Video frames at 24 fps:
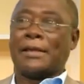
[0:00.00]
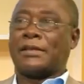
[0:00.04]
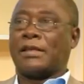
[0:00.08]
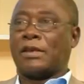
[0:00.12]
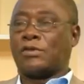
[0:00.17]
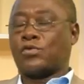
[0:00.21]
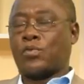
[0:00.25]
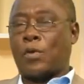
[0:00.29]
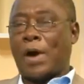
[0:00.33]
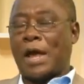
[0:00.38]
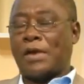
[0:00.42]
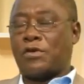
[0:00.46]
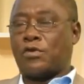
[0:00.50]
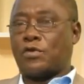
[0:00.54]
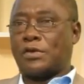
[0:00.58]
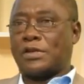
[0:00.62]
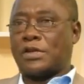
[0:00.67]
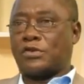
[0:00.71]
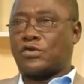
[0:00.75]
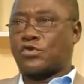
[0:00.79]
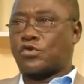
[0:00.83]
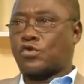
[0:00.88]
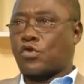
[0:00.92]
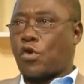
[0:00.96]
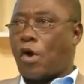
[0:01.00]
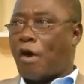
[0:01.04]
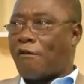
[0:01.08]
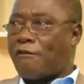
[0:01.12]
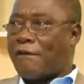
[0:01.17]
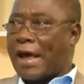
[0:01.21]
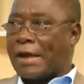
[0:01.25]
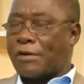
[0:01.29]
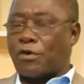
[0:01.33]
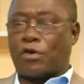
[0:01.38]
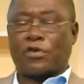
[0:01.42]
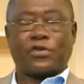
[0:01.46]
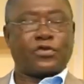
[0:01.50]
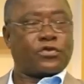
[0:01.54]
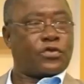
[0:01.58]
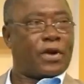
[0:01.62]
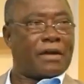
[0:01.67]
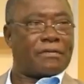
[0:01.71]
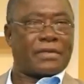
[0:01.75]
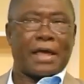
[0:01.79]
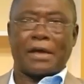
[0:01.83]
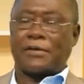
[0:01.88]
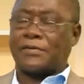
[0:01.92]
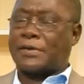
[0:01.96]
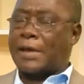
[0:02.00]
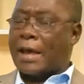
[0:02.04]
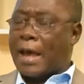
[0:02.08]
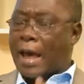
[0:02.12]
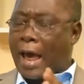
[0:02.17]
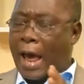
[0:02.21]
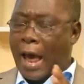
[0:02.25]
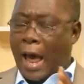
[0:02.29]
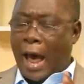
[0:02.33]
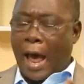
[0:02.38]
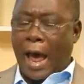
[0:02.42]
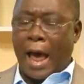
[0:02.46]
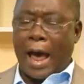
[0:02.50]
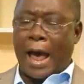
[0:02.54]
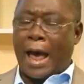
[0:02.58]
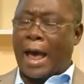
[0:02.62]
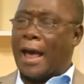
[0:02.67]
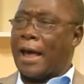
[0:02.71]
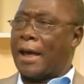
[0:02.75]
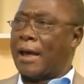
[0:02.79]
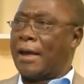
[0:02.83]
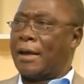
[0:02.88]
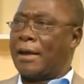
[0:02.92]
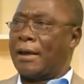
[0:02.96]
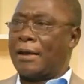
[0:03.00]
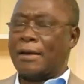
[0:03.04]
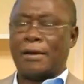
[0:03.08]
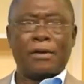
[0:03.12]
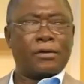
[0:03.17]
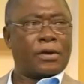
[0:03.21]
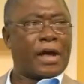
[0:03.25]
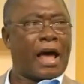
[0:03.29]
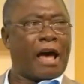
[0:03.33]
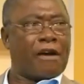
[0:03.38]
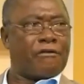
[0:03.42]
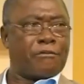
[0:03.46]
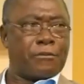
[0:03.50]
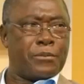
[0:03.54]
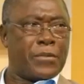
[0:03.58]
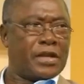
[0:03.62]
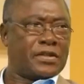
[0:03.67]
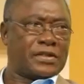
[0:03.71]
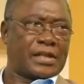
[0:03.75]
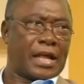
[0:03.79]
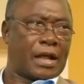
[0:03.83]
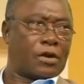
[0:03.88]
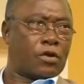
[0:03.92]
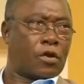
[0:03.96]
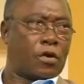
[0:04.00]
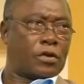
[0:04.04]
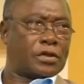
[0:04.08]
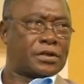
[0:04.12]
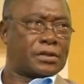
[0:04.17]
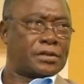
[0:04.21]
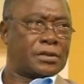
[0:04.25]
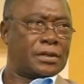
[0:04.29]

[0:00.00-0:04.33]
It is when you discover your strength that you say, mm-hmm. I've missed a lot.